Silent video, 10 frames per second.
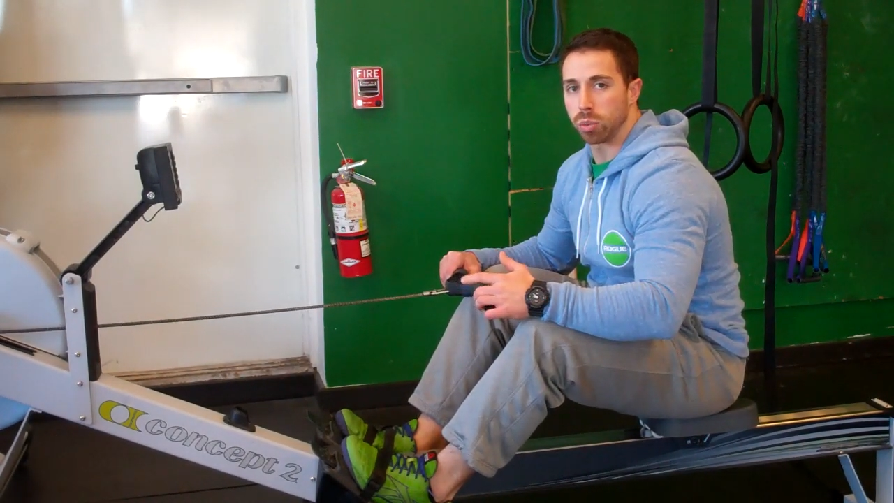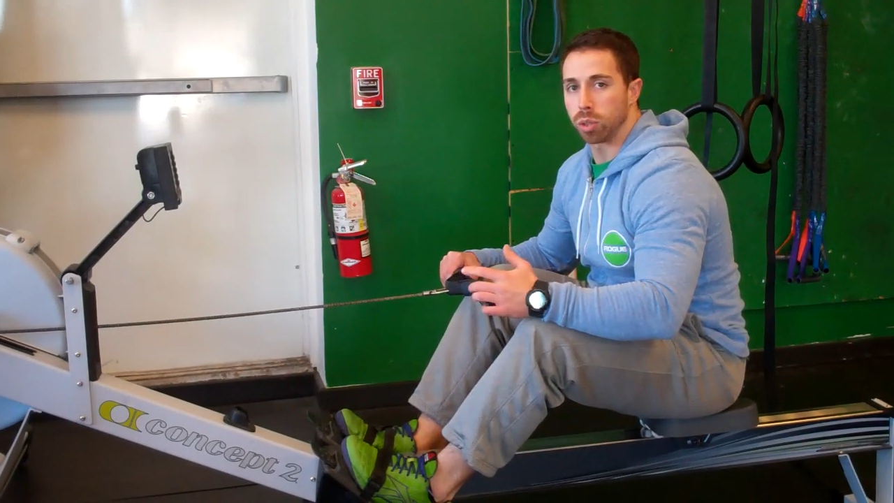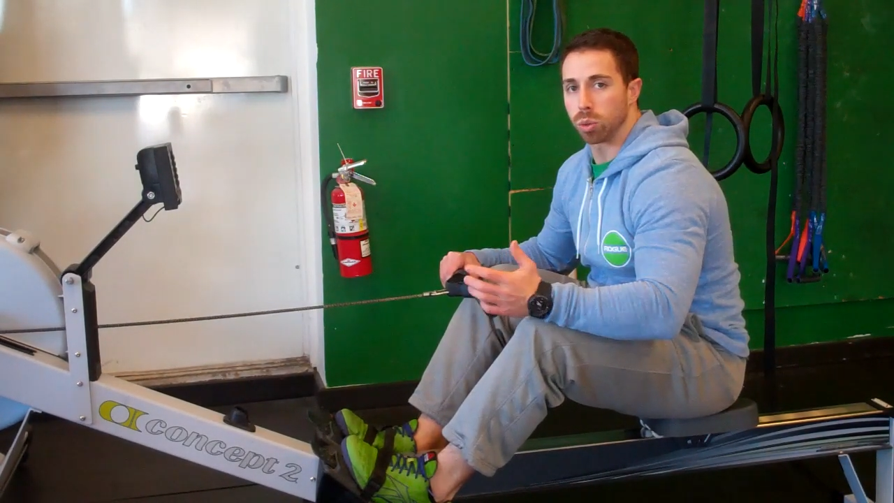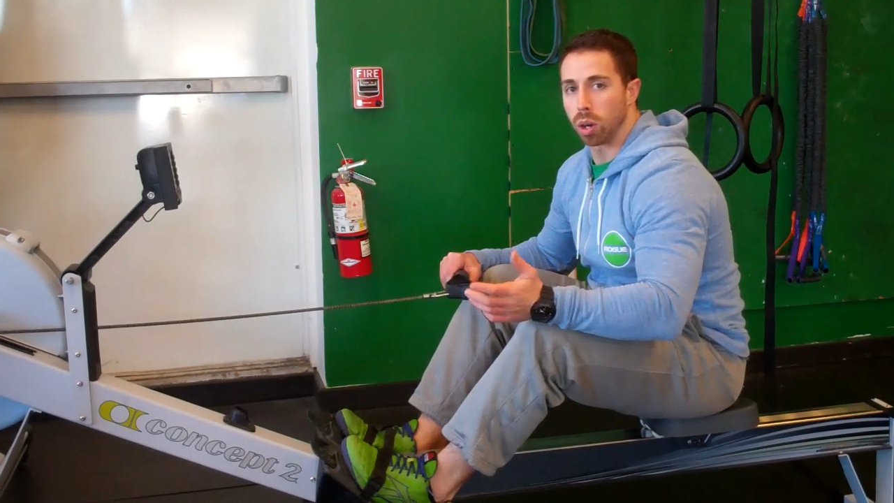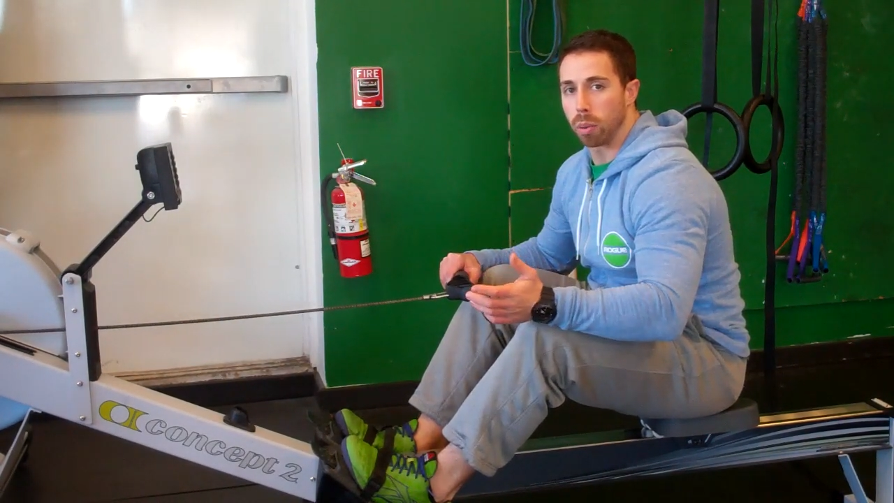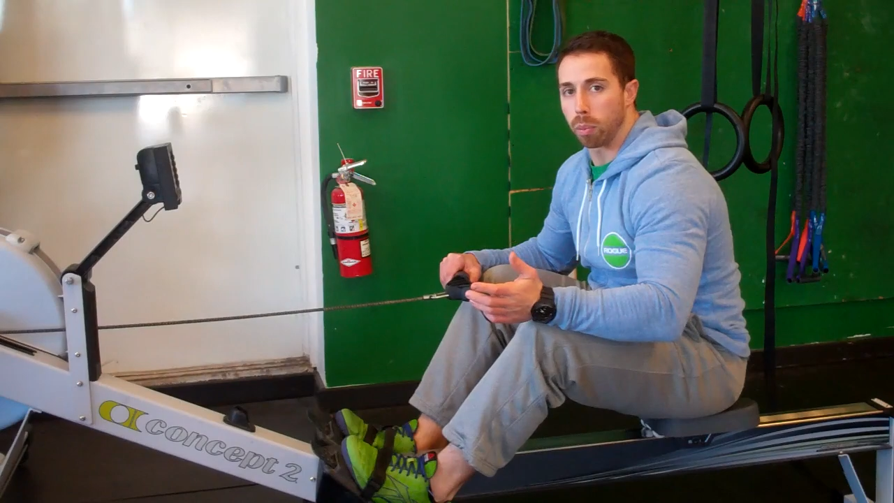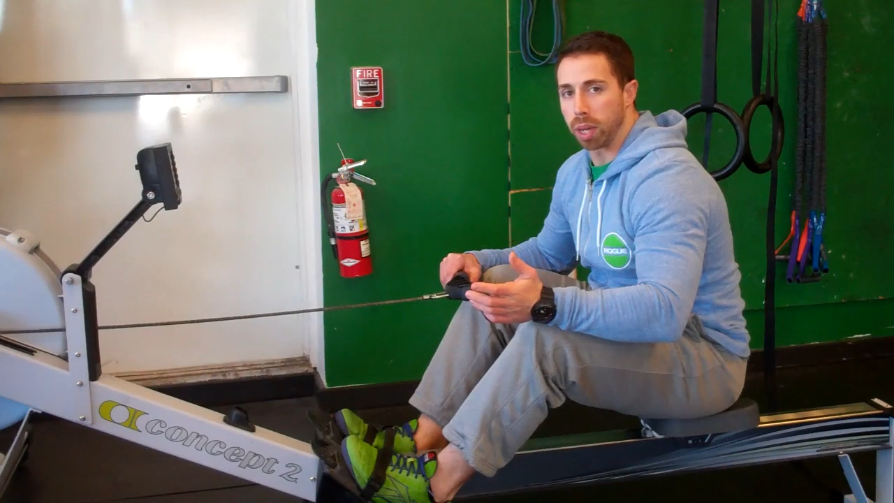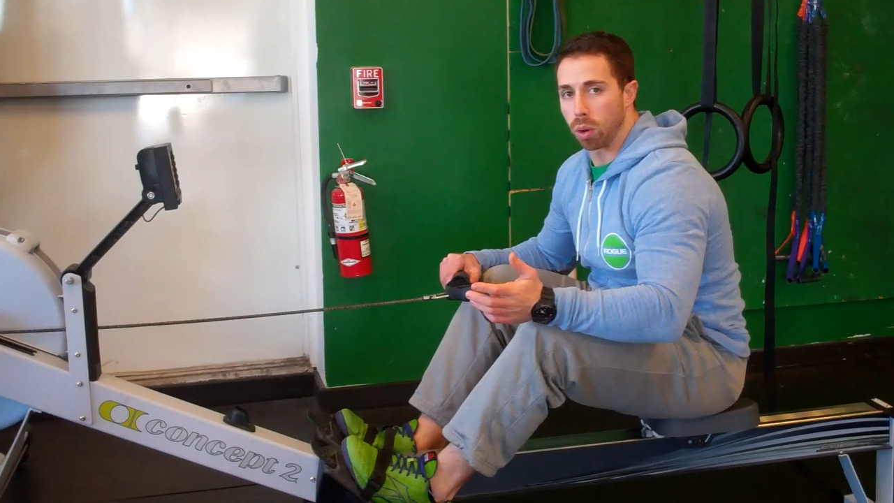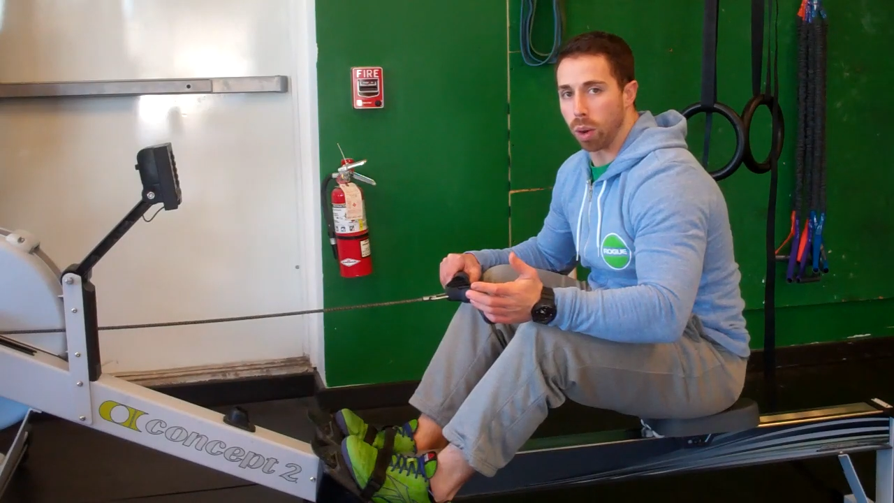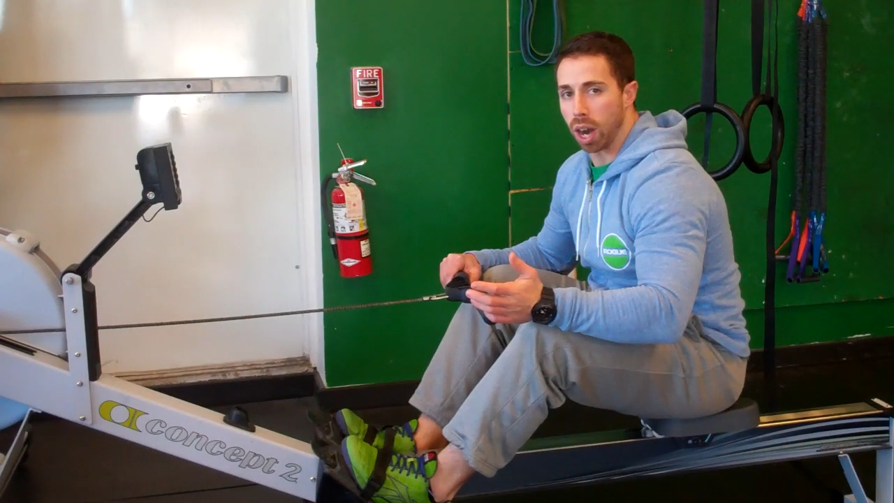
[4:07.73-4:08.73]
we just want to be
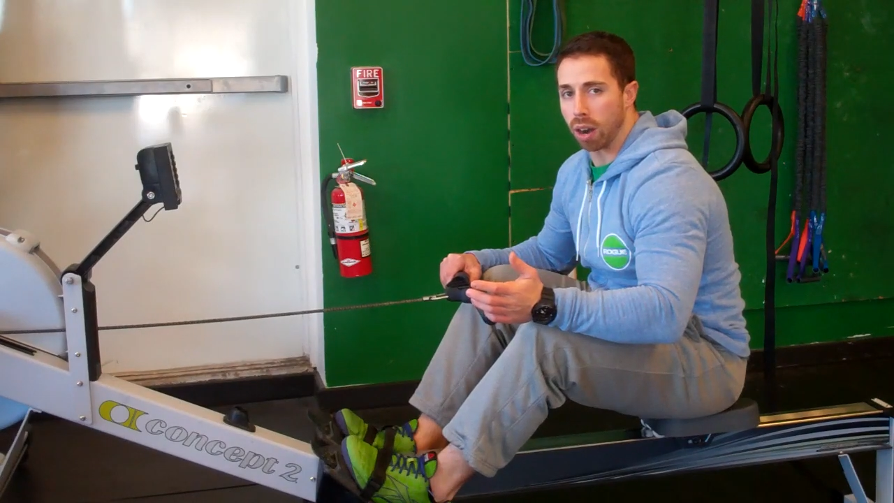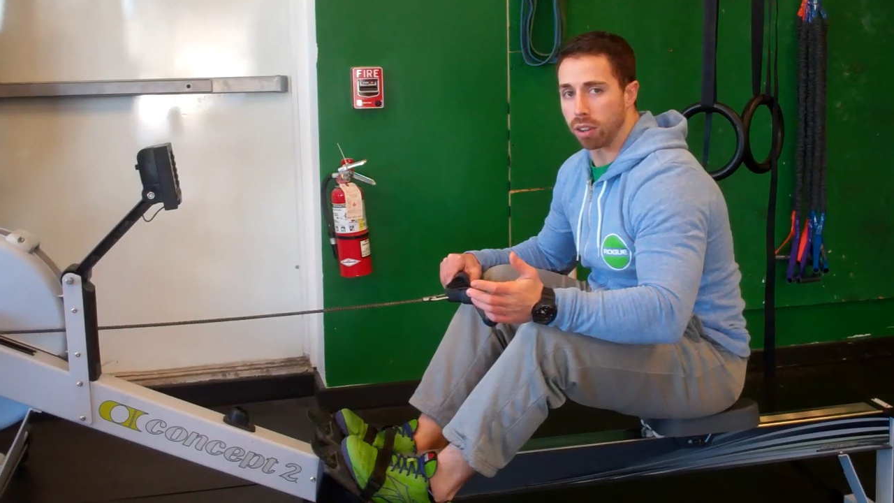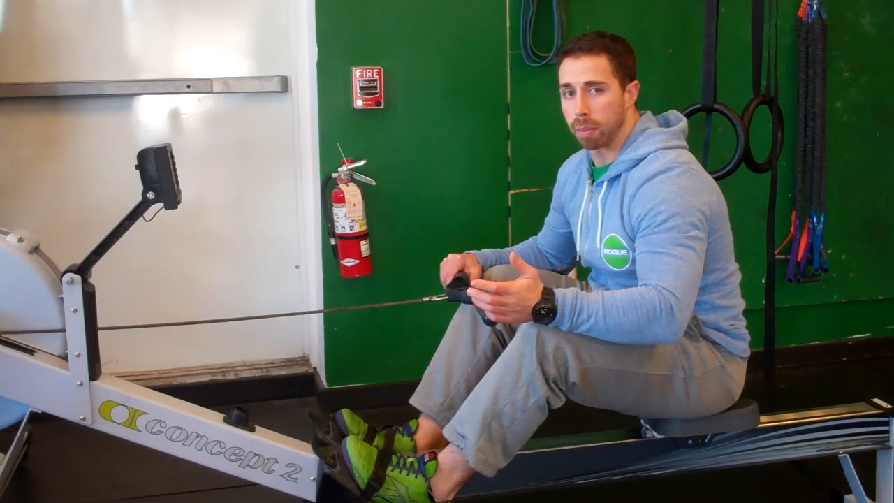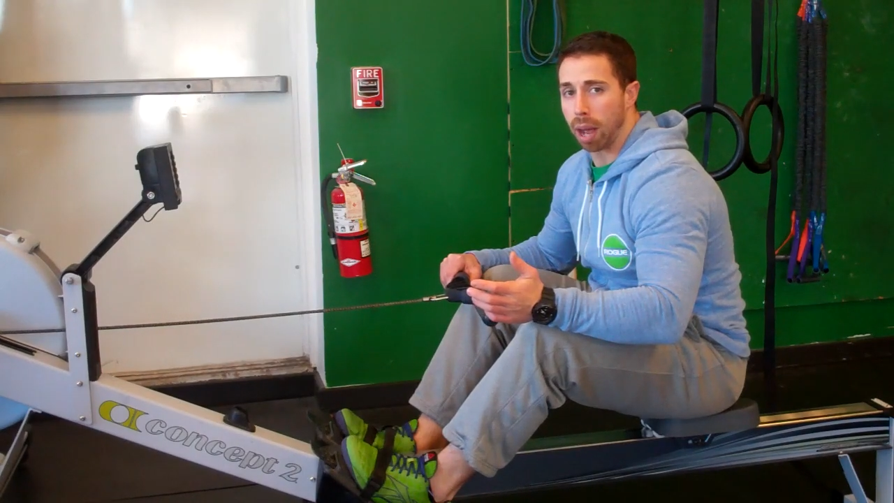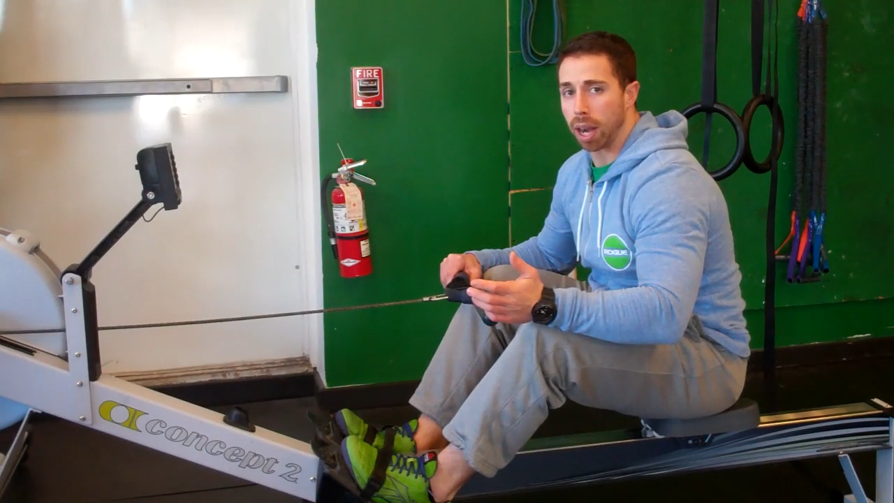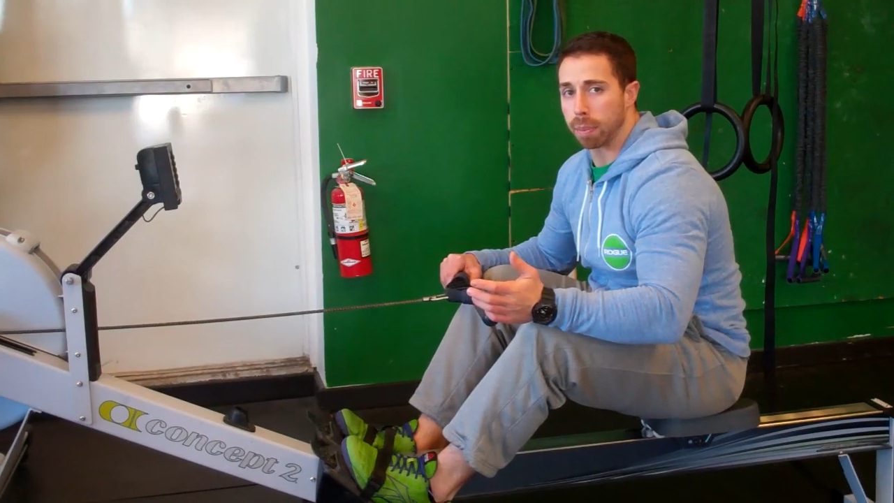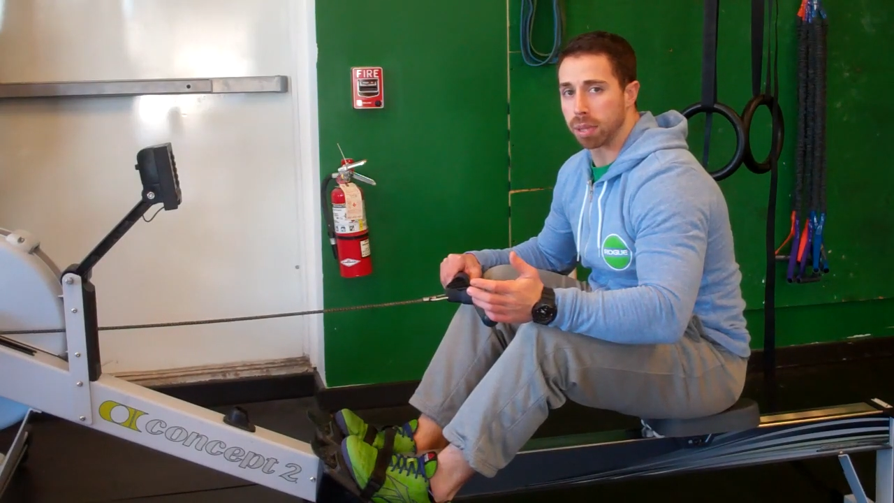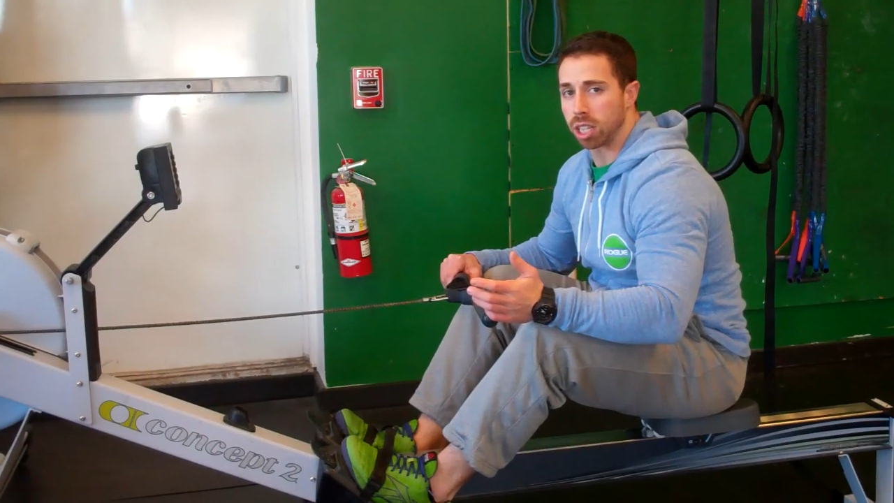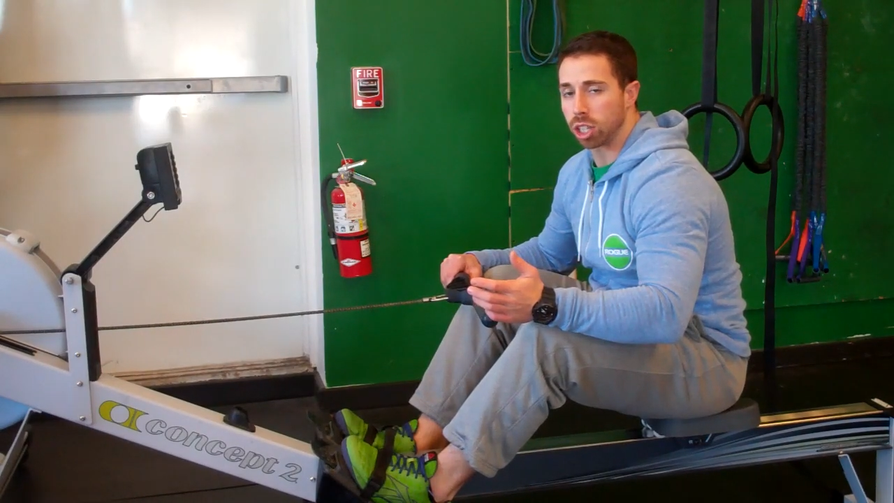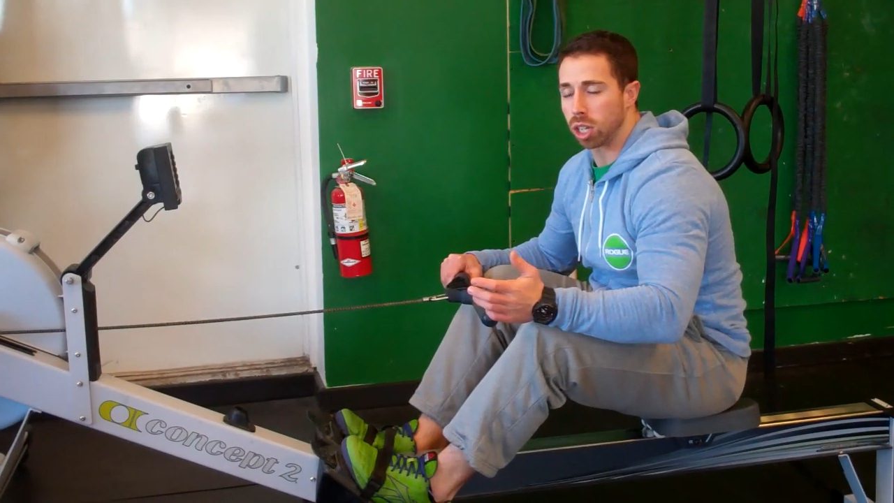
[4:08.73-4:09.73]
aware of your body
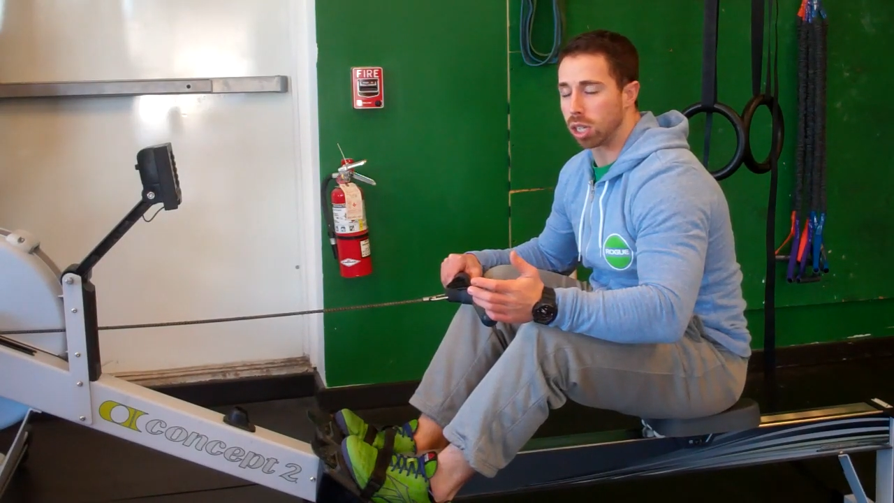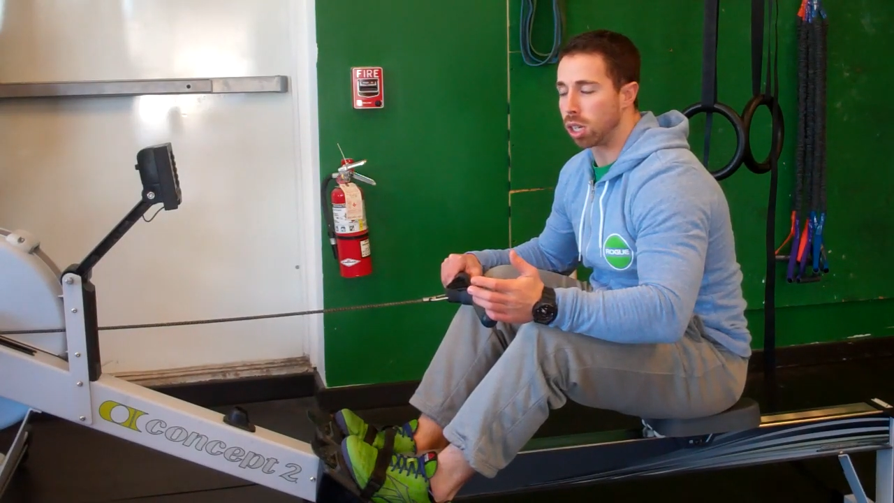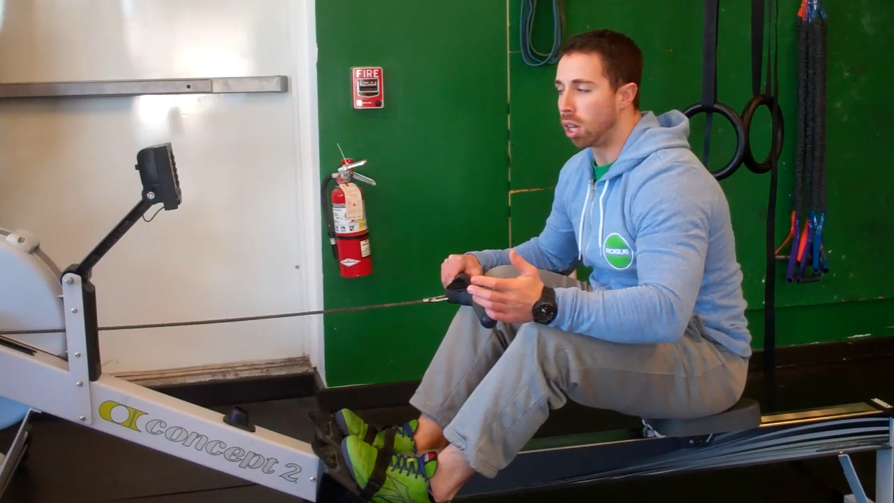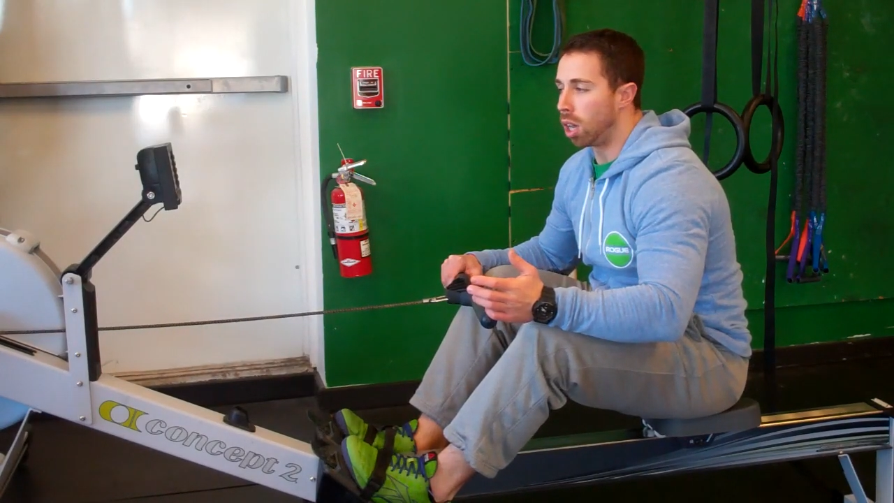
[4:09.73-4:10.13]
position,